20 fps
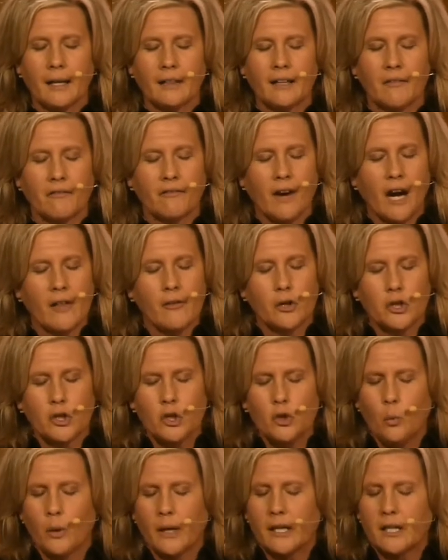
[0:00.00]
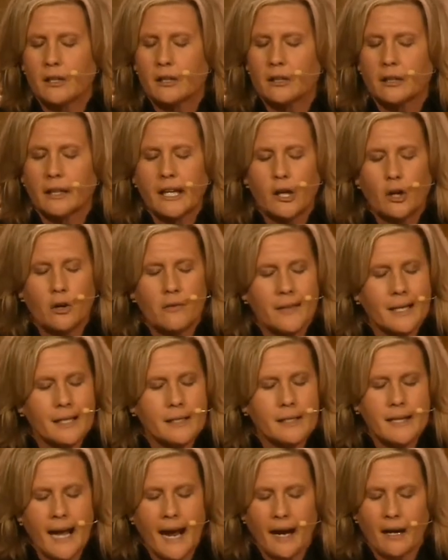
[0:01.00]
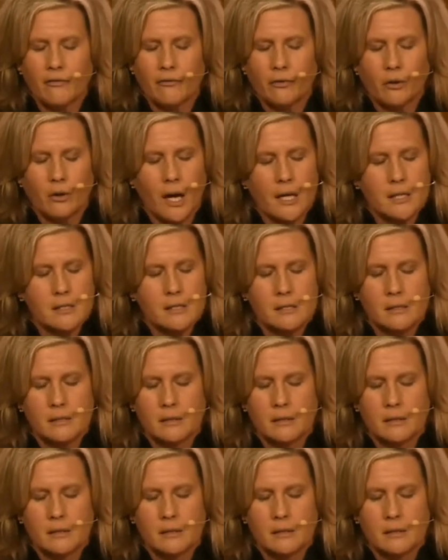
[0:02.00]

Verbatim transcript: that Father, you would clear the deck for us.